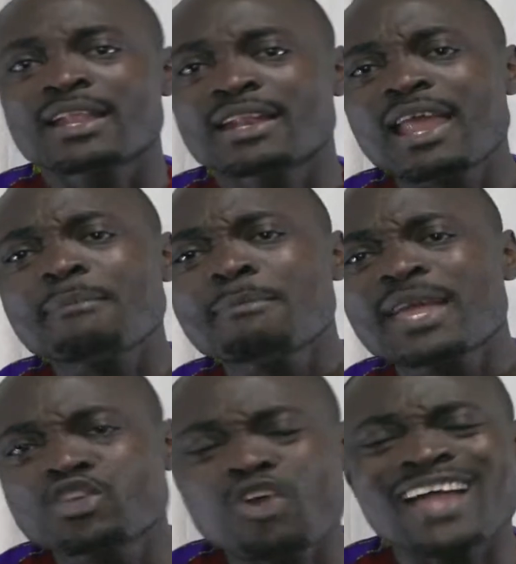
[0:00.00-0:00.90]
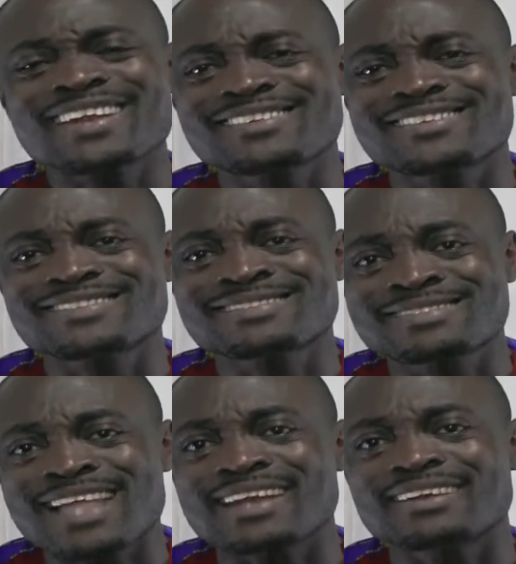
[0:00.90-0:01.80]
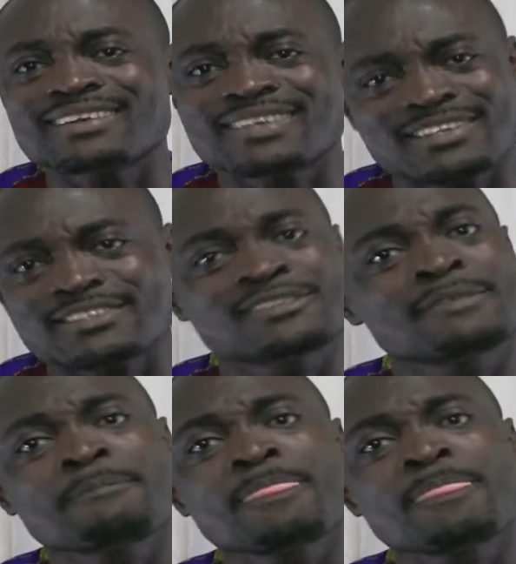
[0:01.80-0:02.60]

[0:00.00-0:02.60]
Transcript: Let me make you understand this,